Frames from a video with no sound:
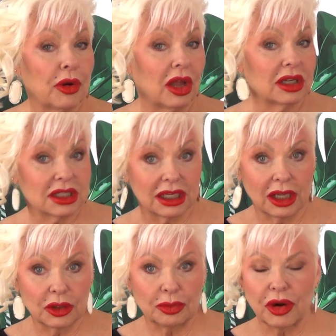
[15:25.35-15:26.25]
products and
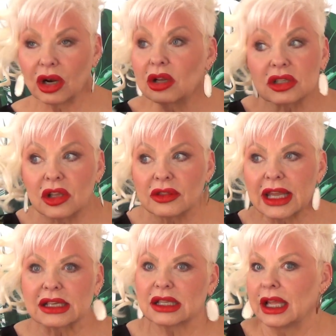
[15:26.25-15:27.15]
other products on
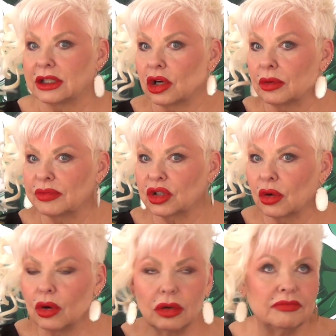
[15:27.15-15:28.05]
things like
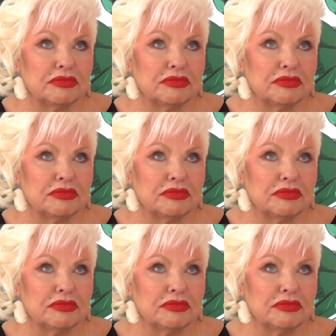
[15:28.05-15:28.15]
Dermstore,